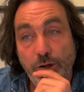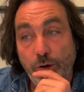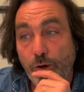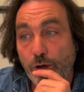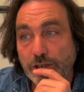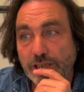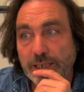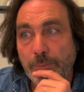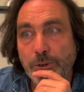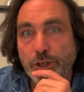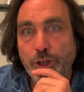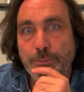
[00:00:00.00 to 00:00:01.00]
Or
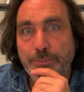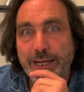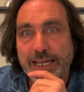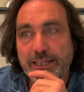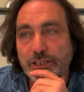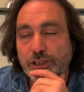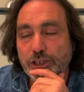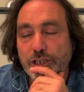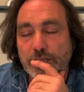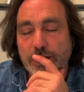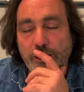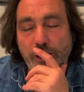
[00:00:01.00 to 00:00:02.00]
someone you meet that you
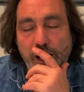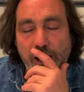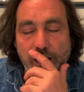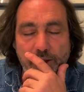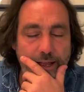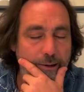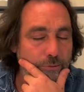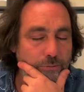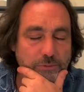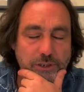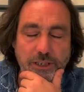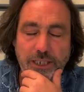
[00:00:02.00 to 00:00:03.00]
kind of go, oh,
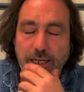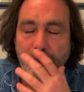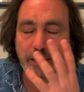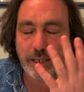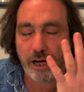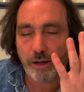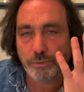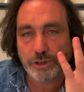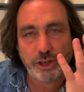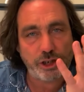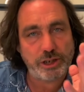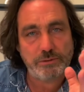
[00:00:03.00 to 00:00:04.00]
I
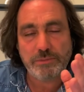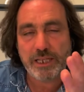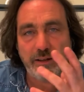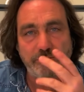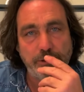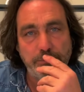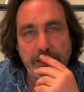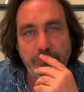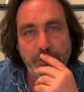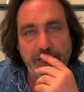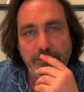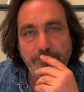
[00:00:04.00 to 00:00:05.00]
would just love to be
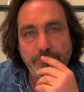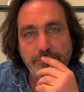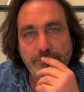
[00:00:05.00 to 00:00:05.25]
with them.